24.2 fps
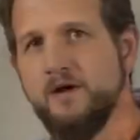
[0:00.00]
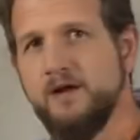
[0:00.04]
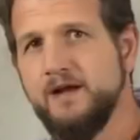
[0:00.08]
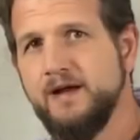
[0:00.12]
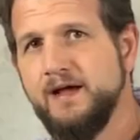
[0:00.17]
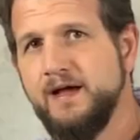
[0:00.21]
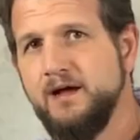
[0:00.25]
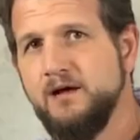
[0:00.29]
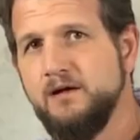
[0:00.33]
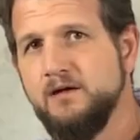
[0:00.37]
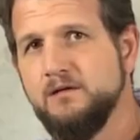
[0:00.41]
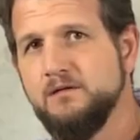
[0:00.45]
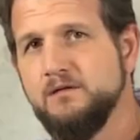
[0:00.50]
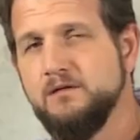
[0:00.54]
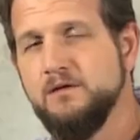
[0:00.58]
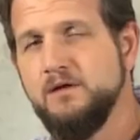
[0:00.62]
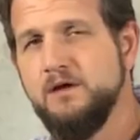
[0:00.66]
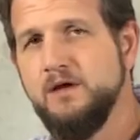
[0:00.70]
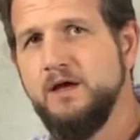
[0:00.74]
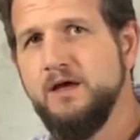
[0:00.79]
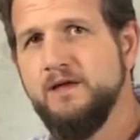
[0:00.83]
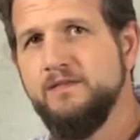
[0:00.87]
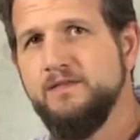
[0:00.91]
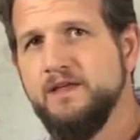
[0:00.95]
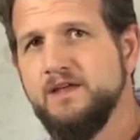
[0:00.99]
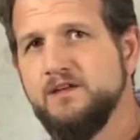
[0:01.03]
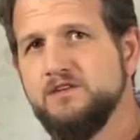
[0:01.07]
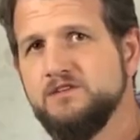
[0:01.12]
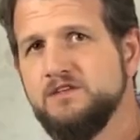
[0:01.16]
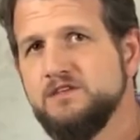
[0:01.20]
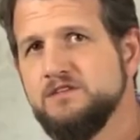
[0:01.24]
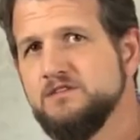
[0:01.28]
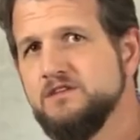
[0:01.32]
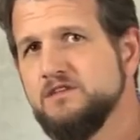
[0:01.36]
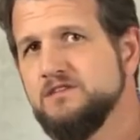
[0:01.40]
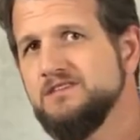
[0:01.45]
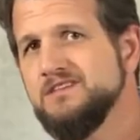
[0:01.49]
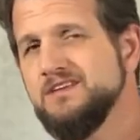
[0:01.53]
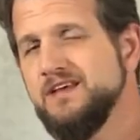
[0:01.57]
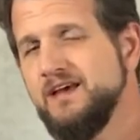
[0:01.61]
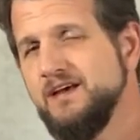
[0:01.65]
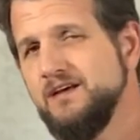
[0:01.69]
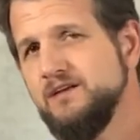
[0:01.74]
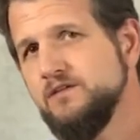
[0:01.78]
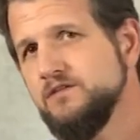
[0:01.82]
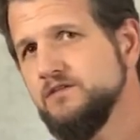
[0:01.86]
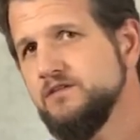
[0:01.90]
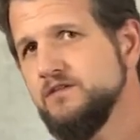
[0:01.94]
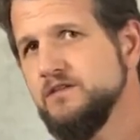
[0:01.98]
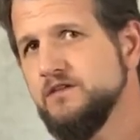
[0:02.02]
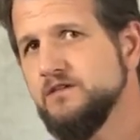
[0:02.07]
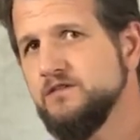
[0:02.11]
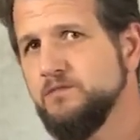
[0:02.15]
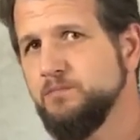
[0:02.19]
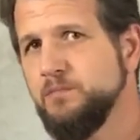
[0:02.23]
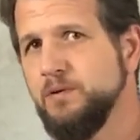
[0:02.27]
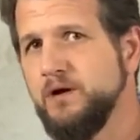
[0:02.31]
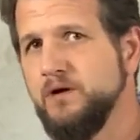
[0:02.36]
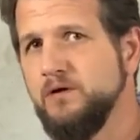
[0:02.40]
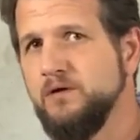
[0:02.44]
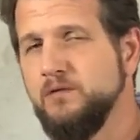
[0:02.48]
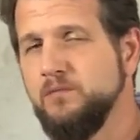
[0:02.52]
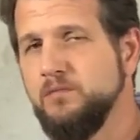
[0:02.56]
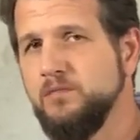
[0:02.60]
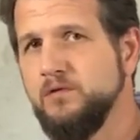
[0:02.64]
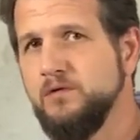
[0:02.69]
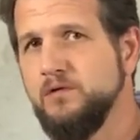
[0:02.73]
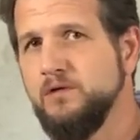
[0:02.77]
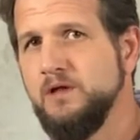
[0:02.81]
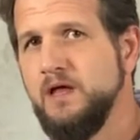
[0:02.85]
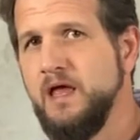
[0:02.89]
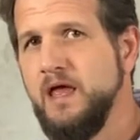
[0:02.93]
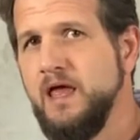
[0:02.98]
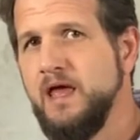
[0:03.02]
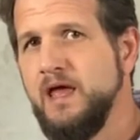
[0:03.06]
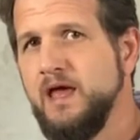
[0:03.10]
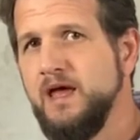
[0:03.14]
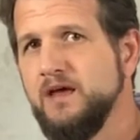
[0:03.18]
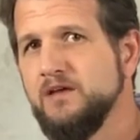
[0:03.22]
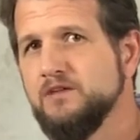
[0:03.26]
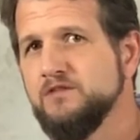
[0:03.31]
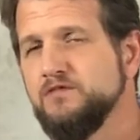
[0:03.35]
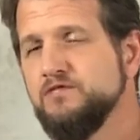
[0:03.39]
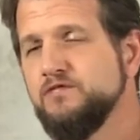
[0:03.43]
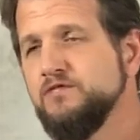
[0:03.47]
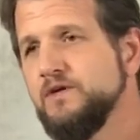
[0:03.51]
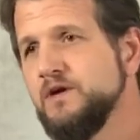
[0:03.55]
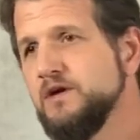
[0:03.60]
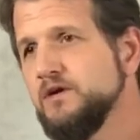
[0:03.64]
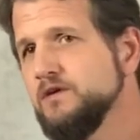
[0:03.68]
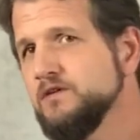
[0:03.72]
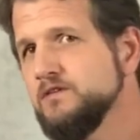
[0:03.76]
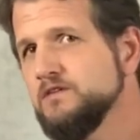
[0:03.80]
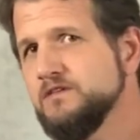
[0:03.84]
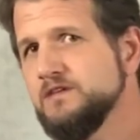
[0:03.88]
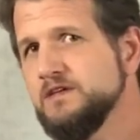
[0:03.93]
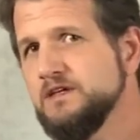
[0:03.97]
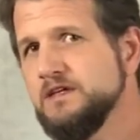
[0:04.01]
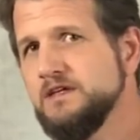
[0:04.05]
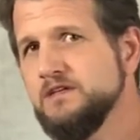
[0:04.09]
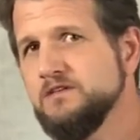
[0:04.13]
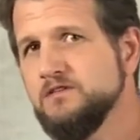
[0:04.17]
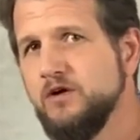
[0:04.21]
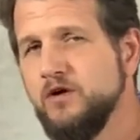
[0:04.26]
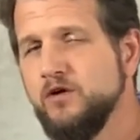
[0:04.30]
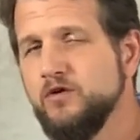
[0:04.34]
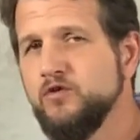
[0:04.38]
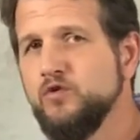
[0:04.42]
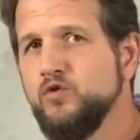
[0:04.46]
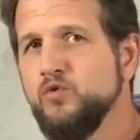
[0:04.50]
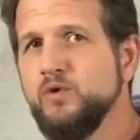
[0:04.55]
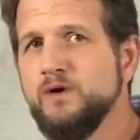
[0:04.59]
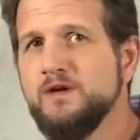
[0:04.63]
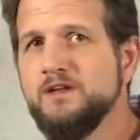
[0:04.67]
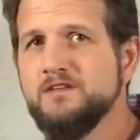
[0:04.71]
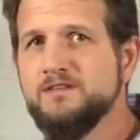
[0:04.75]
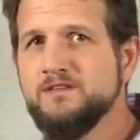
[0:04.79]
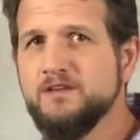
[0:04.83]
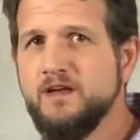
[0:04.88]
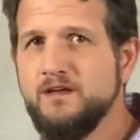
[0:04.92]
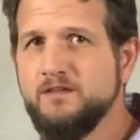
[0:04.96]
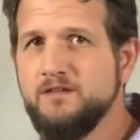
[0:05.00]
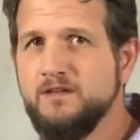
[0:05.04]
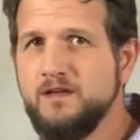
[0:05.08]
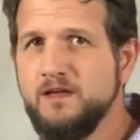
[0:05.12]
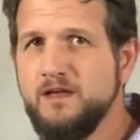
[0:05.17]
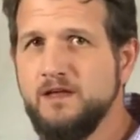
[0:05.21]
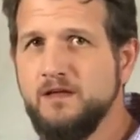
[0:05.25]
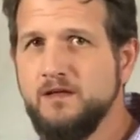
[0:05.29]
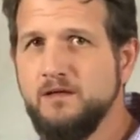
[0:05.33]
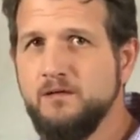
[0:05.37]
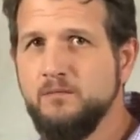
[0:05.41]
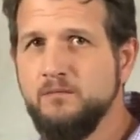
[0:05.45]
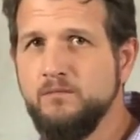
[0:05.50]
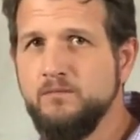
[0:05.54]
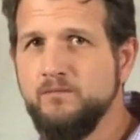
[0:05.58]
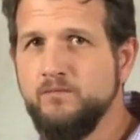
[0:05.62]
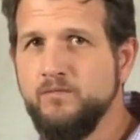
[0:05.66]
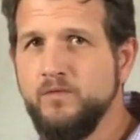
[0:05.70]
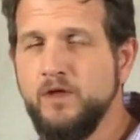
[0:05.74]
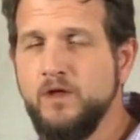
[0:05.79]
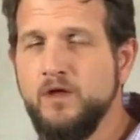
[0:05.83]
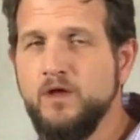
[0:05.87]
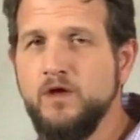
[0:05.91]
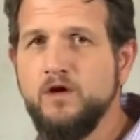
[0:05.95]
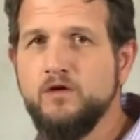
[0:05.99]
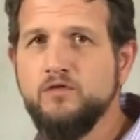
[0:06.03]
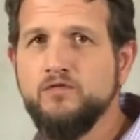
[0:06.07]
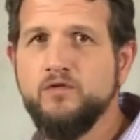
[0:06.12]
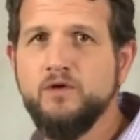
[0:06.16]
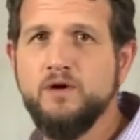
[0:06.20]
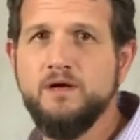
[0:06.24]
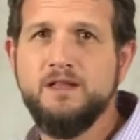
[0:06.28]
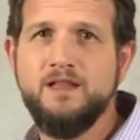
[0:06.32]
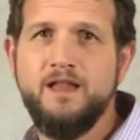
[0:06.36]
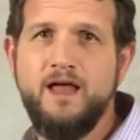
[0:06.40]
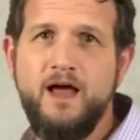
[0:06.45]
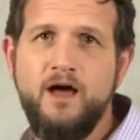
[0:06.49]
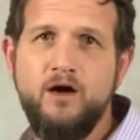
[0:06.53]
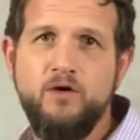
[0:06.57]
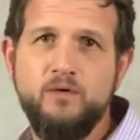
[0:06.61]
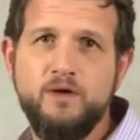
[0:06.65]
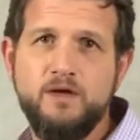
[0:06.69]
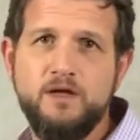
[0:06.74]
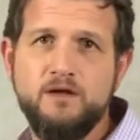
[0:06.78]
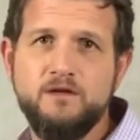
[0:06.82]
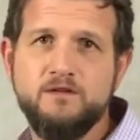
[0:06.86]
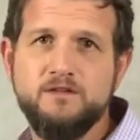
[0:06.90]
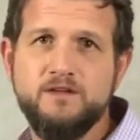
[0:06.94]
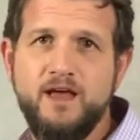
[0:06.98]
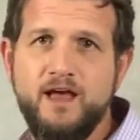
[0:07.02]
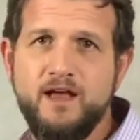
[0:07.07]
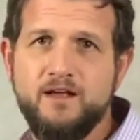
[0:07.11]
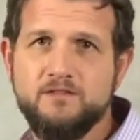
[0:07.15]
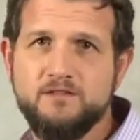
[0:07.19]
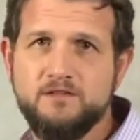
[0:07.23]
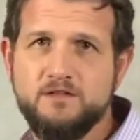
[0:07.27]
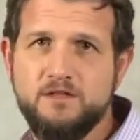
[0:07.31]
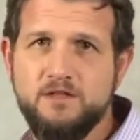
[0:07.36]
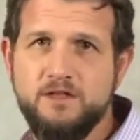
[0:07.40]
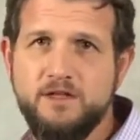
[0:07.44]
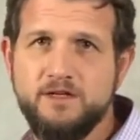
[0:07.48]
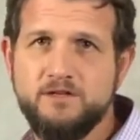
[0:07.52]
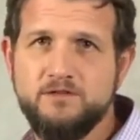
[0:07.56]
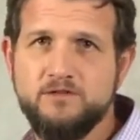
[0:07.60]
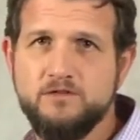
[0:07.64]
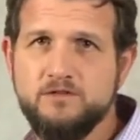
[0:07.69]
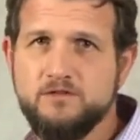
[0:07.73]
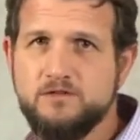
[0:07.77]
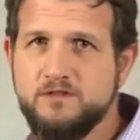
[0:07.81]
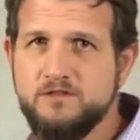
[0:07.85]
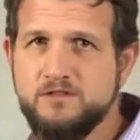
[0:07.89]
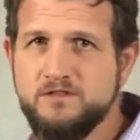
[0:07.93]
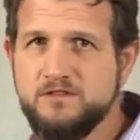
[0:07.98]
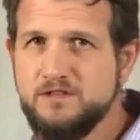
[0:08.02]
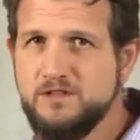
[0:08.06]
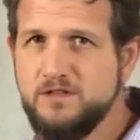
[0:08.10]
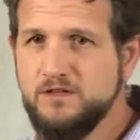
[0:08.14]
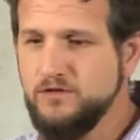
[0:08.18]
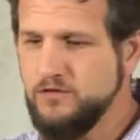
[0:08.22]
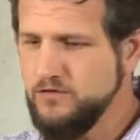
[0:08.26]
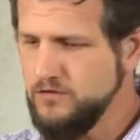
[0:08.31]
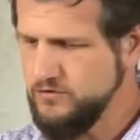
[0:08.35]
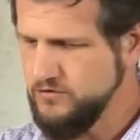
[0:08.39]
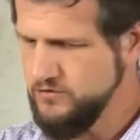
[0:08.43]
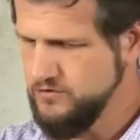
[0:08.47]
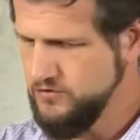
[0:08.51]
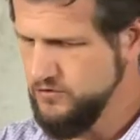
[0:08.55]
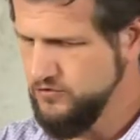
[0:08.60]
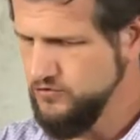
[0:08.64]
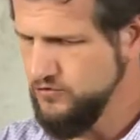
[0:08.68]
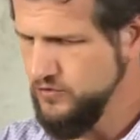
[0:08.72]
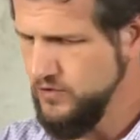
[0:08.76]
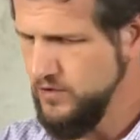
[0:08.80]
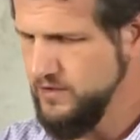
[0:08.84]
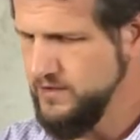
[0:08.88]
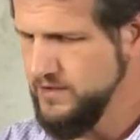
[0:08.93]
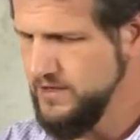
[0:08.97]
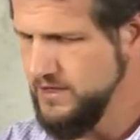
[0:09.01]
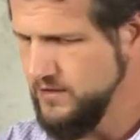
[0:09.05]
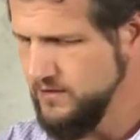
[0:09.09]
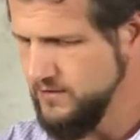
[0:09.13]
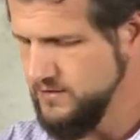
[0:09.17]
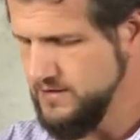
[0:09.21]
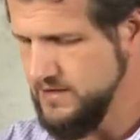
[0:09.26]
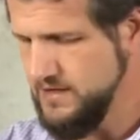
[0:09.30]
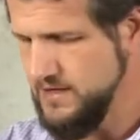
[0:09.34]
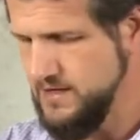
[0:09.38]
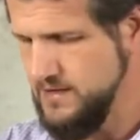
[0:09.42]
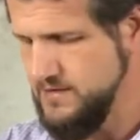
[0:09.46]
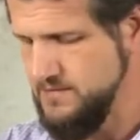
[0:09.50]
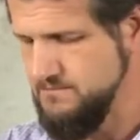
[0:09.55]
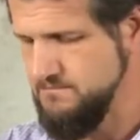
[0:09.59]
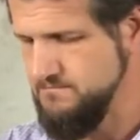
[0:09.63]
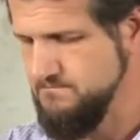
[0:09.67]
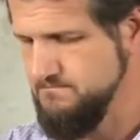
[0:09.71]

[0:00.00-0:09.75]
out that Jesus tells this parable as Pharisees are criticizing him for allowing tax collectors and sinners to draw near to him.